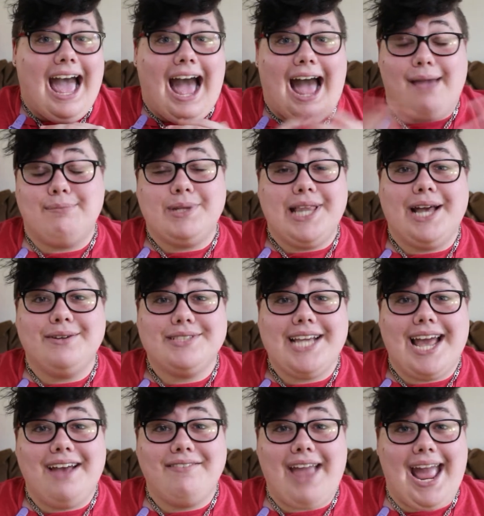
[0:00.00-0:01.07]
I'm allowed to
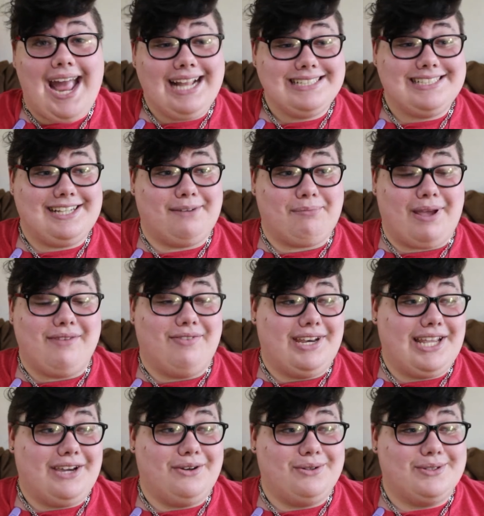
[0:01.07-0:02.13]
have ads on my
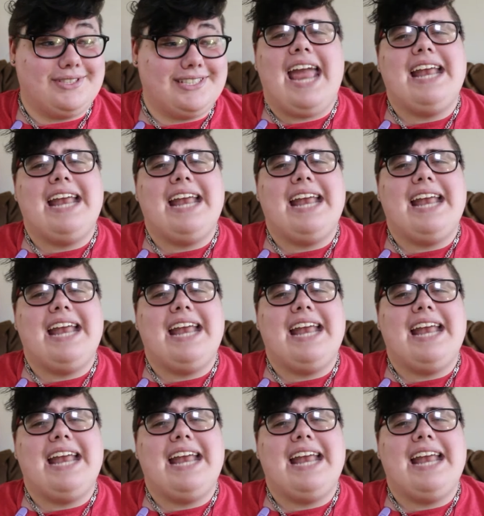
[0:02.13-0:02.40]
videos.